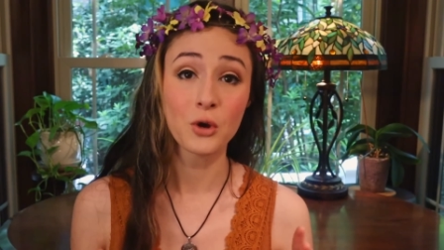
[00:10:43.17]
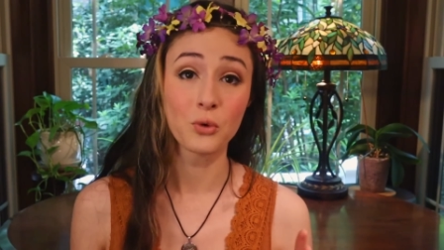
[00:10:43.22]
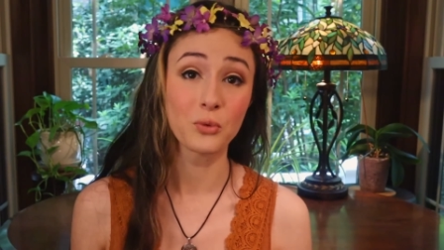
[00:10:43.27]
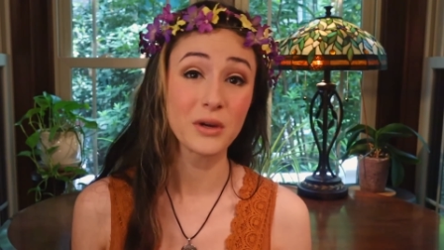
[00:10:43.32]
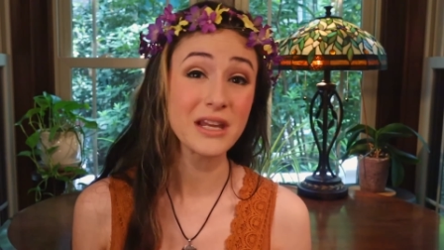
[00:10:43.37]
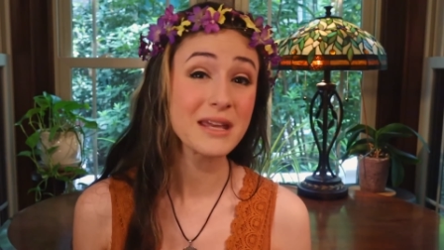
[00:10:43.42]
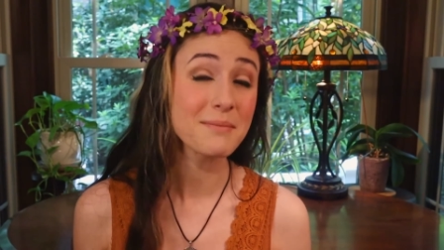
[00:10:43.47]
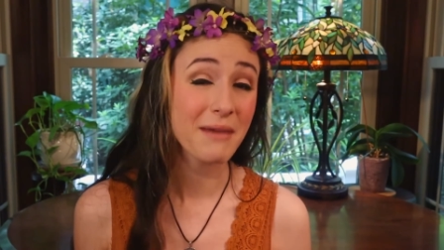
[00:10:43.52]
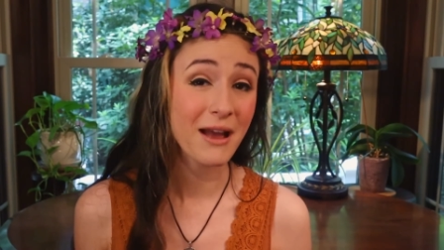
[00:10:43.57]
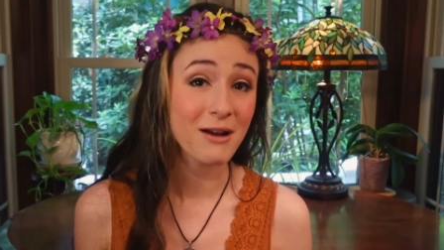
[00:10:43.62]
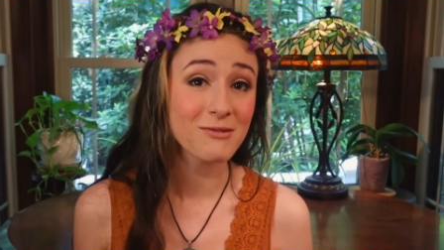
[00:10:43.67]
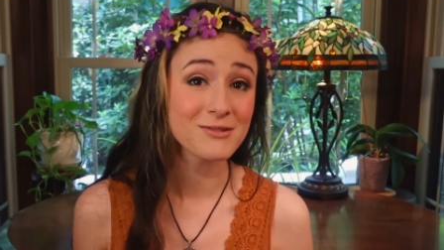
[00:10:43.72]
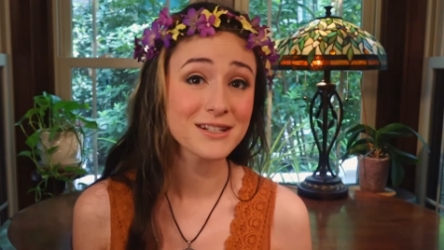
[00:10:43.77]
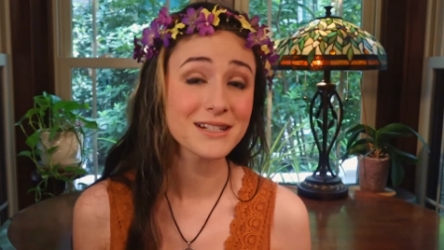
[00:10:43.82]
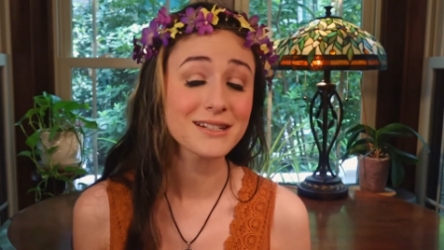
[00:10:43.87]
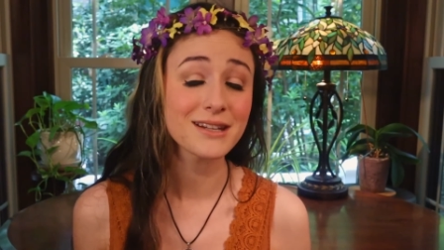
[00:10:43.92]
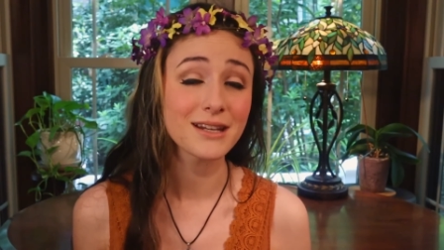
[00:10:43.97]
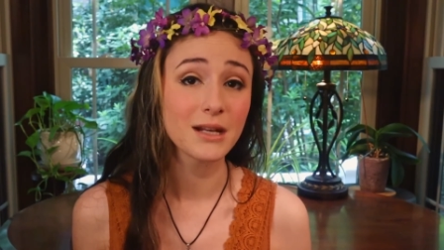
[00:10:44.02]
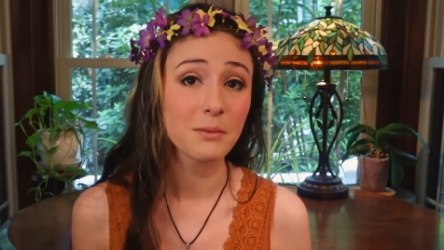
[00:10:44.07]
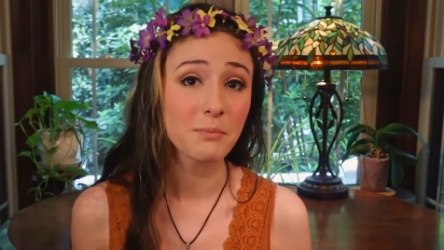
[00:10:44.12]
rebound
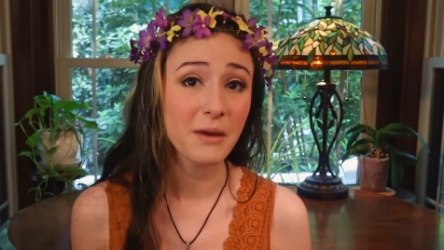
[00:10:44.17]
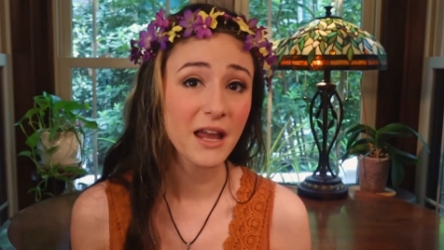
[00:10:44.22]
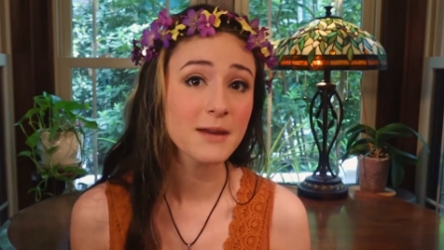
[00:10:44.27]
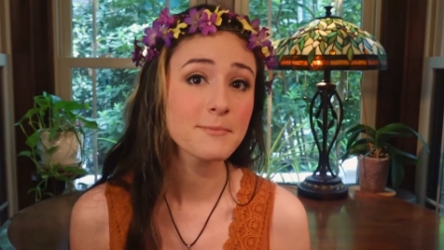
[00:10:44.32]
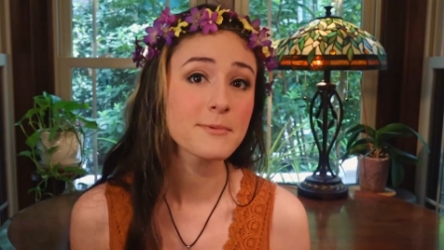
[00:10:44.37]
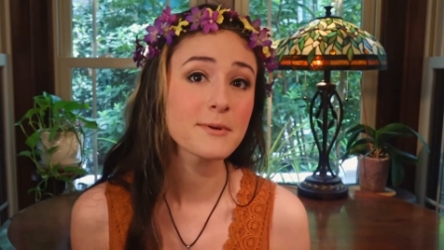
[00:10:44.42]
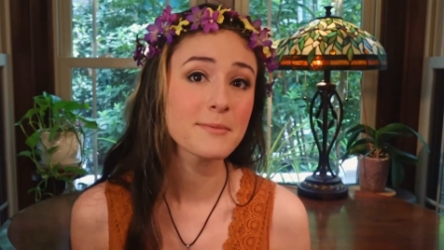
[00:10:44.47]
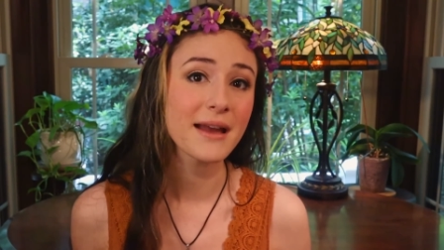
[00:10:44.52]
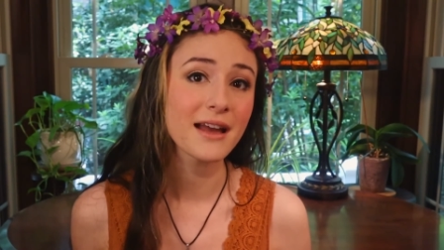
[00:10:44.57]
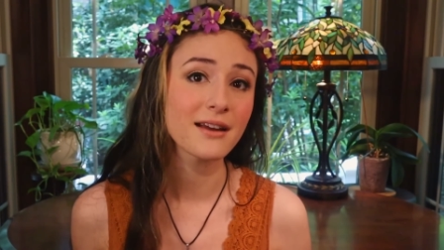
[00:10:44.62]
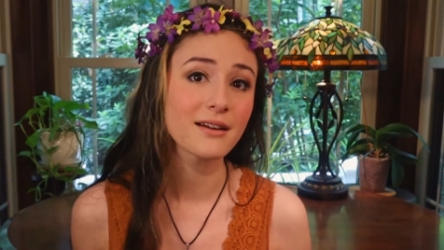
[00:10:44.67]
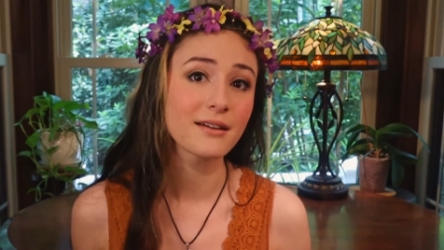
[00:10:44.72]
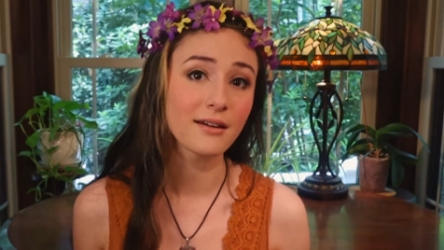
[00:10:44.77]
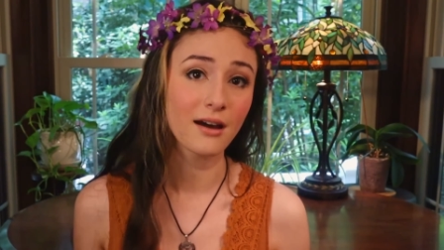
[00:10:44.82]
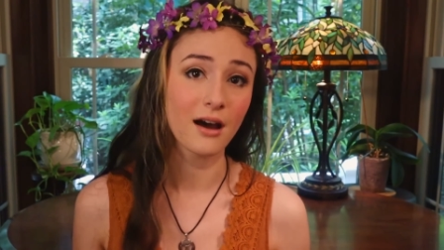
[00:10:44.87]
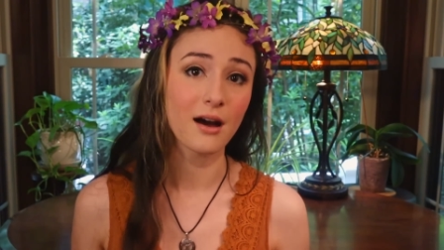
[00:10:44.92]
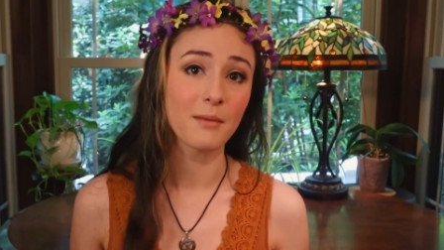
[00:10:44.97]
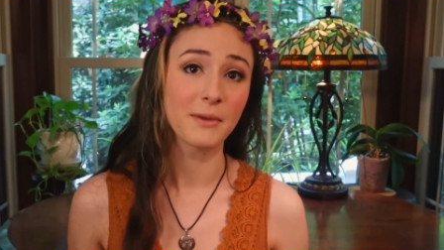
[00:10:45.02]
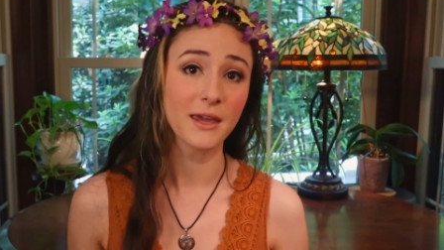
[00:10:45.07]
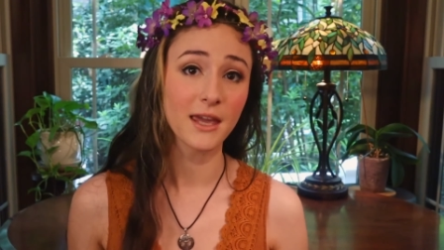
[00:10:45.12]
it in a paperback
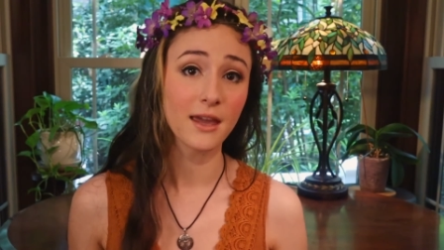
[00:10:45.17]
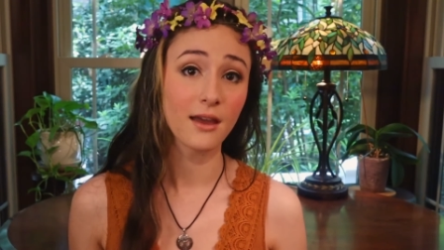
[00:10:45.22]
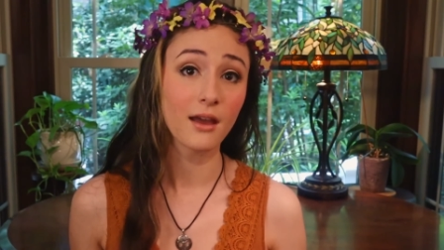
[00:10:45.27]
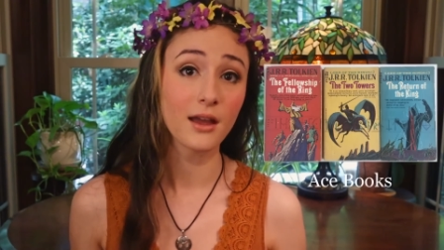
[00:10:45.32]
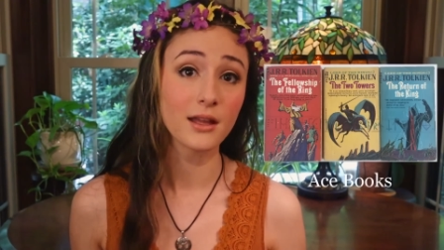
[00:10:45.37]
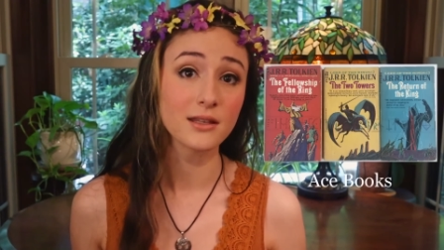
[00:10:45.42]
copy,